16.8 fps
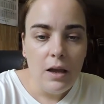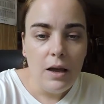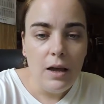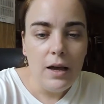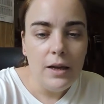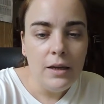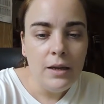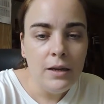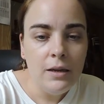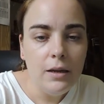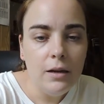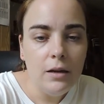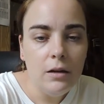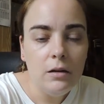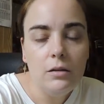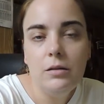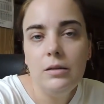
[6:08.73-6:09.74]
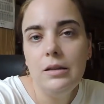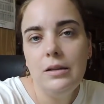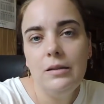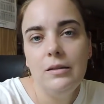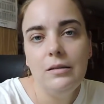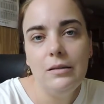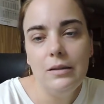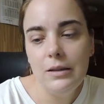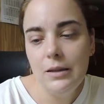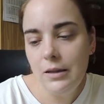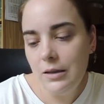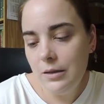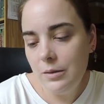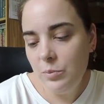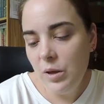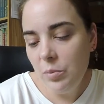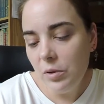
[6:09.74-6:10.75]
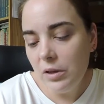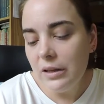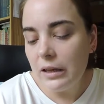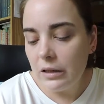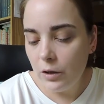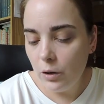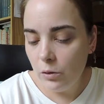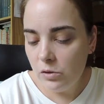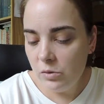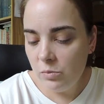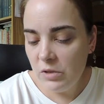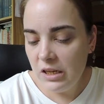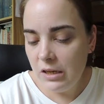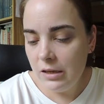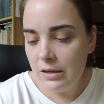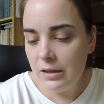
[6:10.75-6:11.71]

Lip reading: Like people that knows me,